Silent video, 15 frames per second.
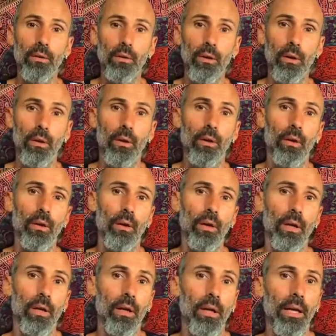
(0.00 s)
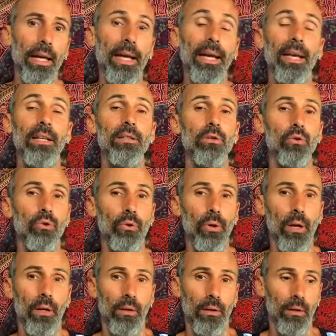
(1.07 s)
the extra